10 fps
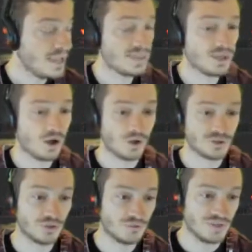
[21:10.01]
And then
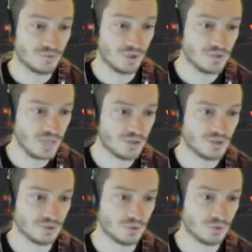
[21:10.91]
also the vVol data
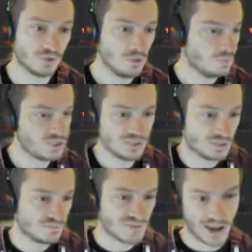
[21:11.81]
store, which
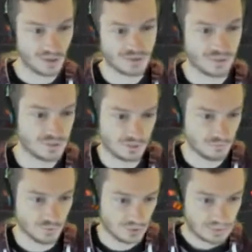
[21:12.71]
isn't a file
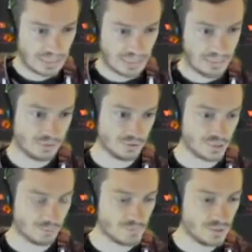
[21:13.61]
system or a LUN or
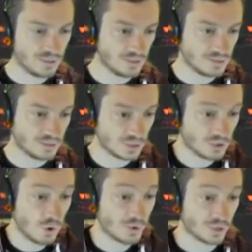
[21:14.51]
something. It's a
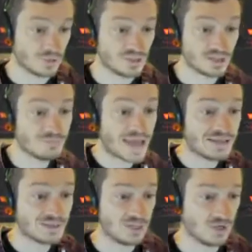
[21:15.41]
quota. It's a
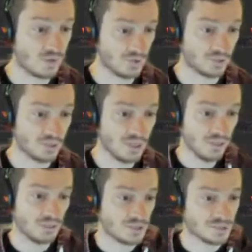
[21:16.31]
capacity quota.
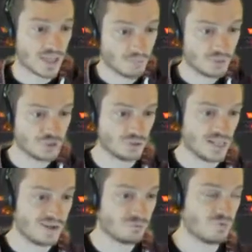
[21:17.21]
This is how much you're
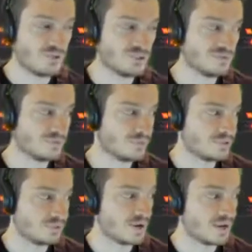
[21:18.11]
allowed to provision from
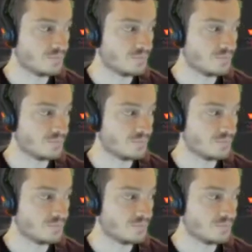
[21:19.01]
this array.